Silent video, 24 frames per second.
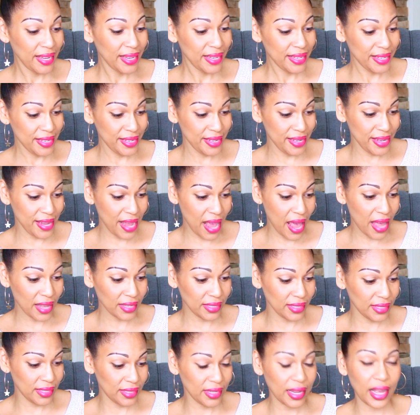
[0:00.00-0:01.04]

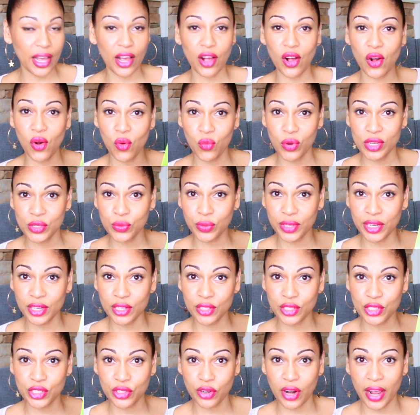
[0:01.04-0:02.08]
Yes, I always wanted to
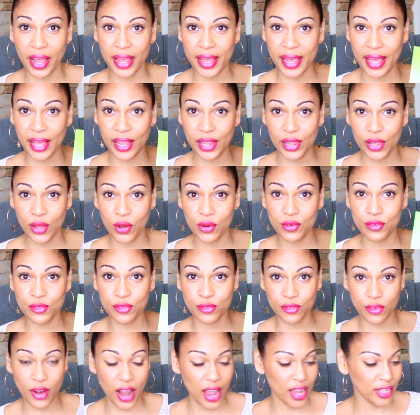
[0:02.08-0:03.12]
try
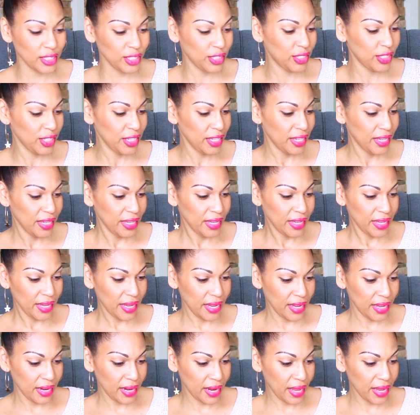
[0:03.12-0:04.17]
HelloFresh.
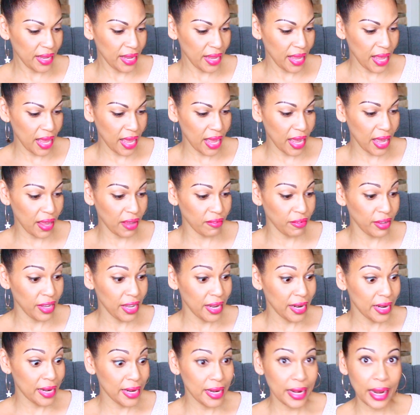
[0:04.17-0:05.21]
And I have
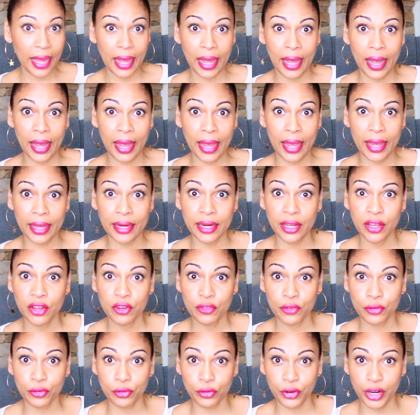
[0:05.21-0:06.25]
9
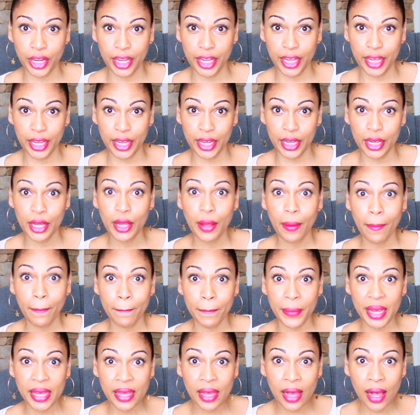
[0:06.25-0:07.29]
free
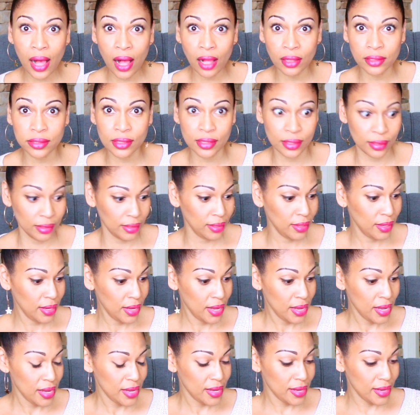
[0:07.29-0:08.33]
meals.
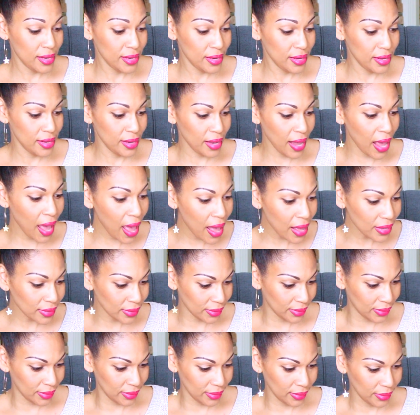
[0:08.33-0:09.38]

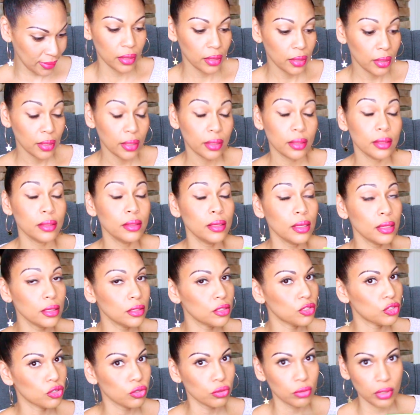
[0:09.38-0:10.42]
Yes!
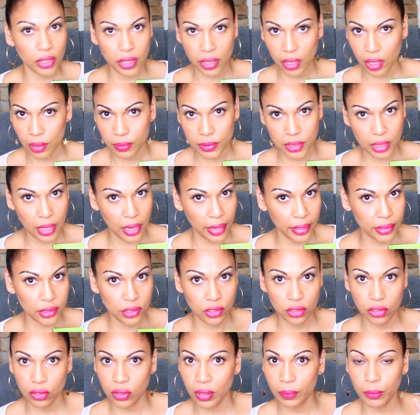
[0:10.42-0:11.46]
This truly helps, guys.
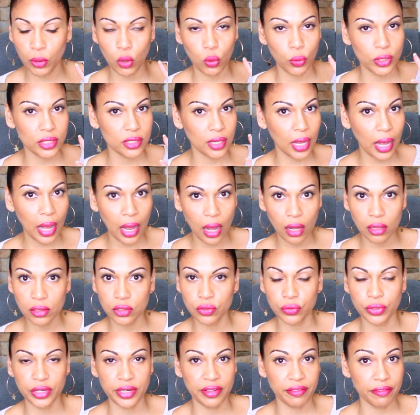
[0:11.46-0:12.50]
You know, I'm always out
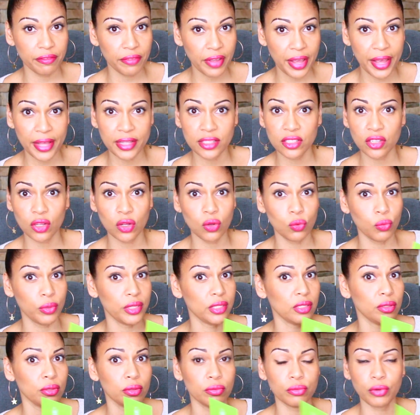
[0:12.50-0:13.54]
doing events,
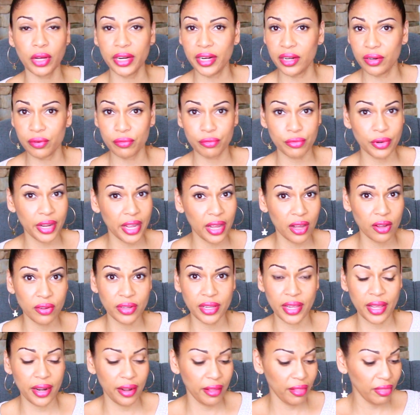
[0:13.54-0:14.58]
always running around,
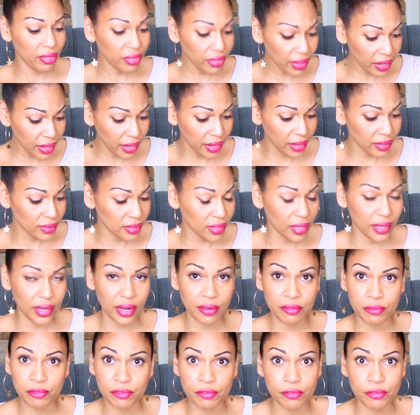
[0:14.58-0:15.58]
getting things, and I